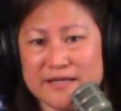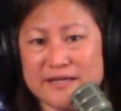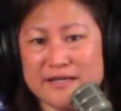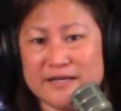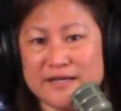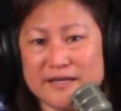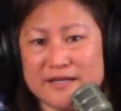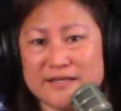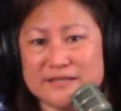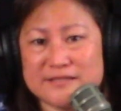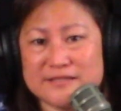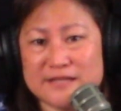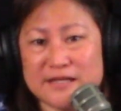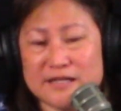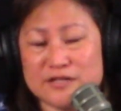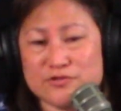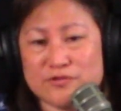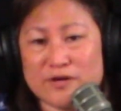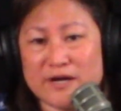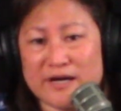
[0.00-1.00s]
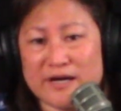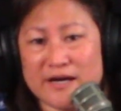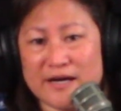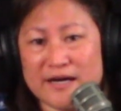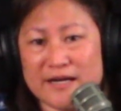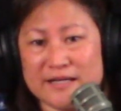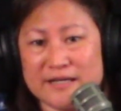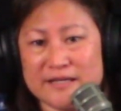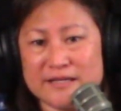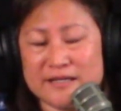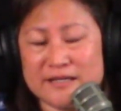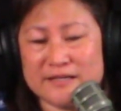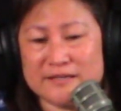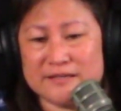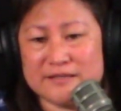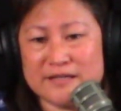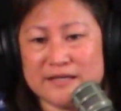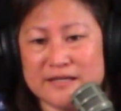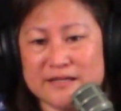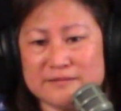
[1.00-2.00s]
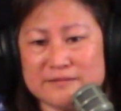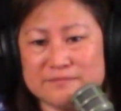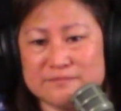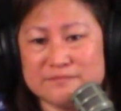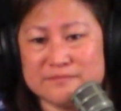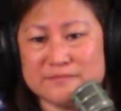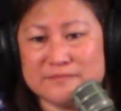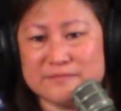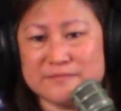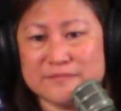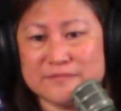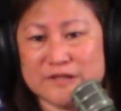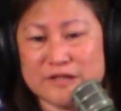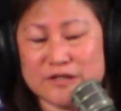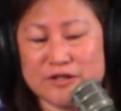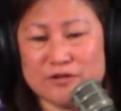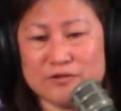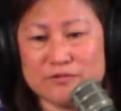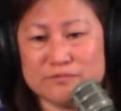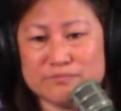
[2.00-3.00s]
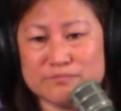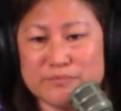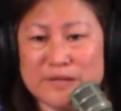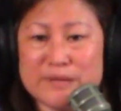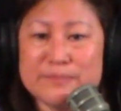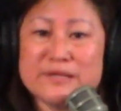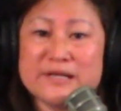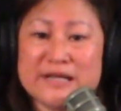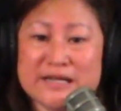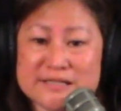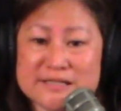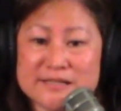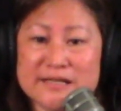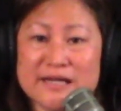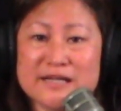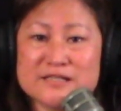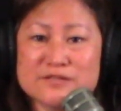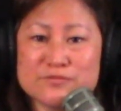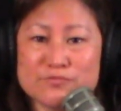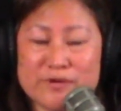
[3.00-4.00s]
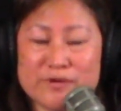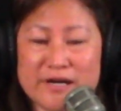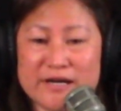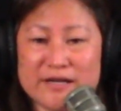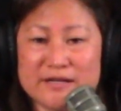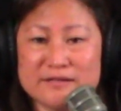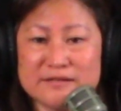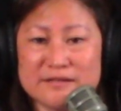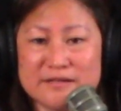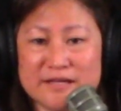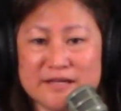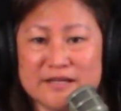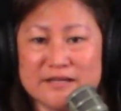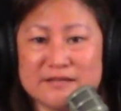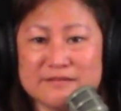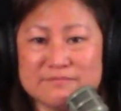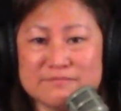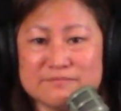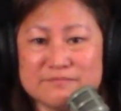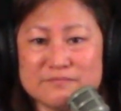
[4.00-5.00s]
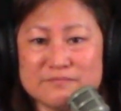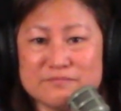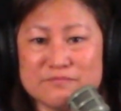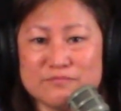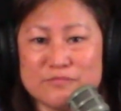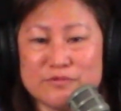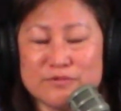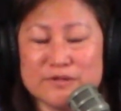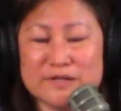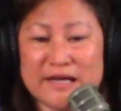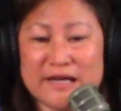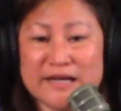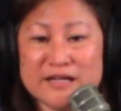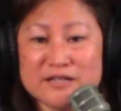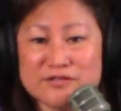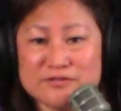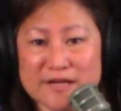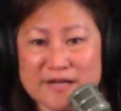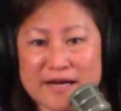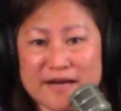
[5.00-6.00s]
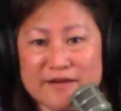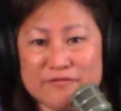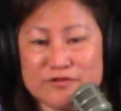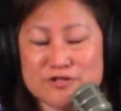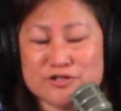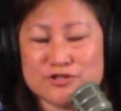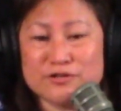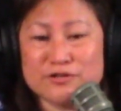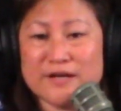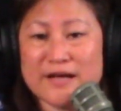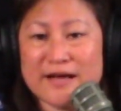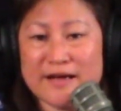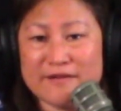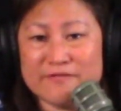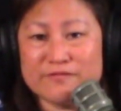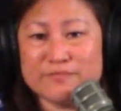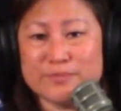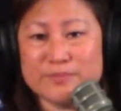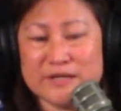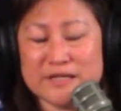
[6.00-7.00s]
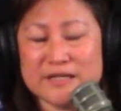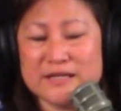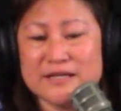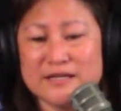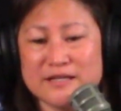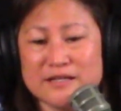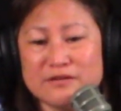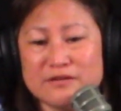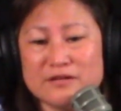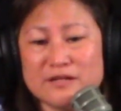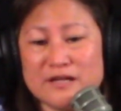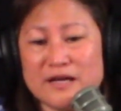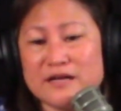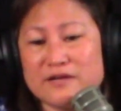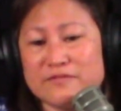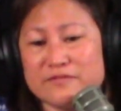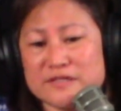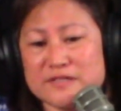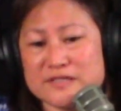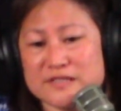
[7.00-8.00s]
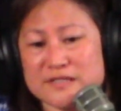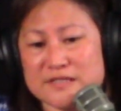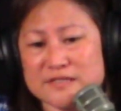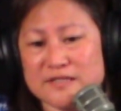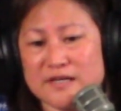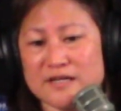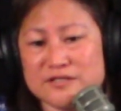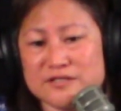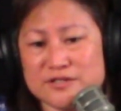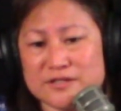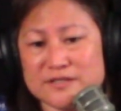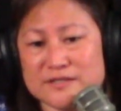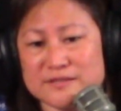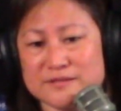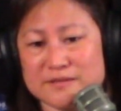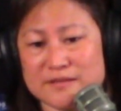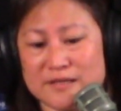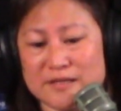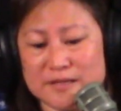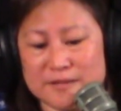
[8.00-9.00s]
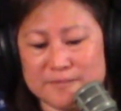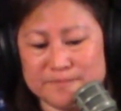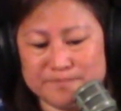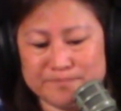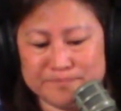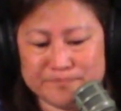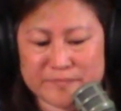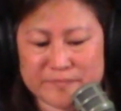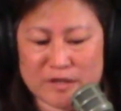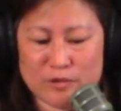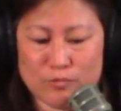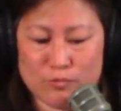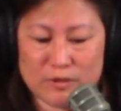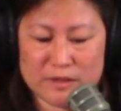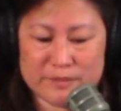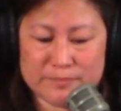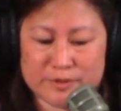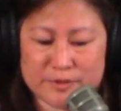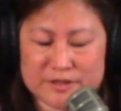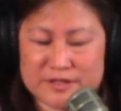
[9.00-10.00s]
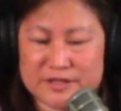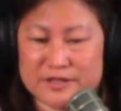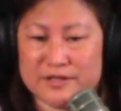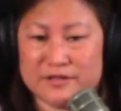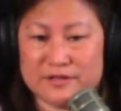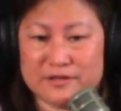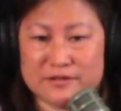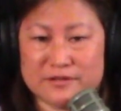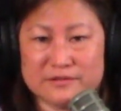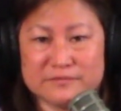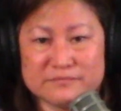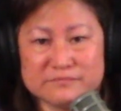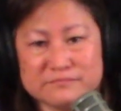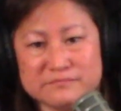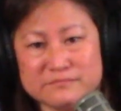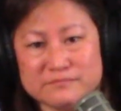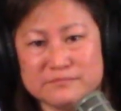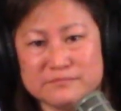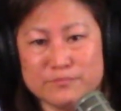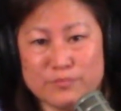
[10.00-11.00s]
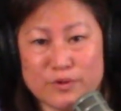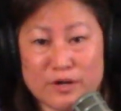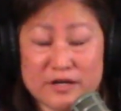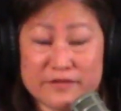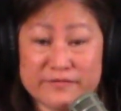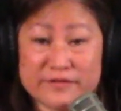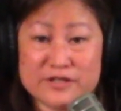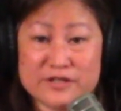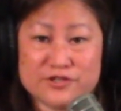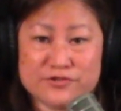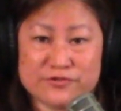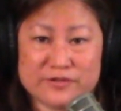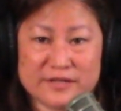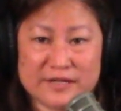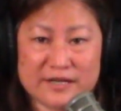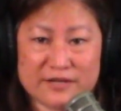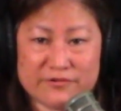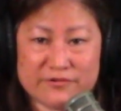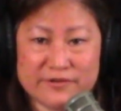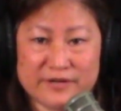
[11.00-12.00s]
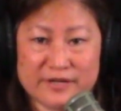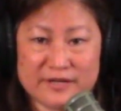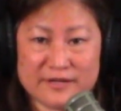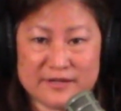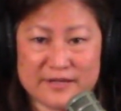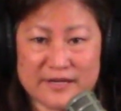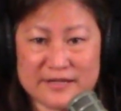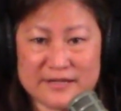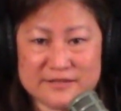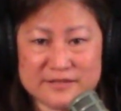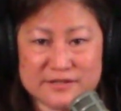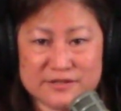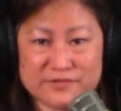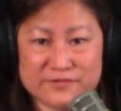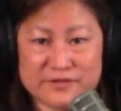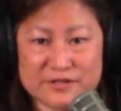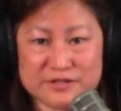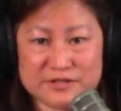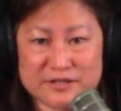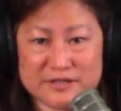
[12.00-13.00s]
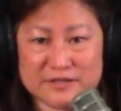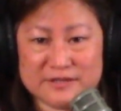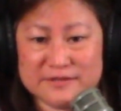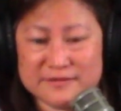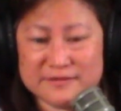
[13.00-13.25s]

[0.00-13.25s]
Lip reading: it's a dry island, and maybe gets less rain than we would like it to have or should have. But there are a lot of reasons. It's not just one particular part of history that created that situation.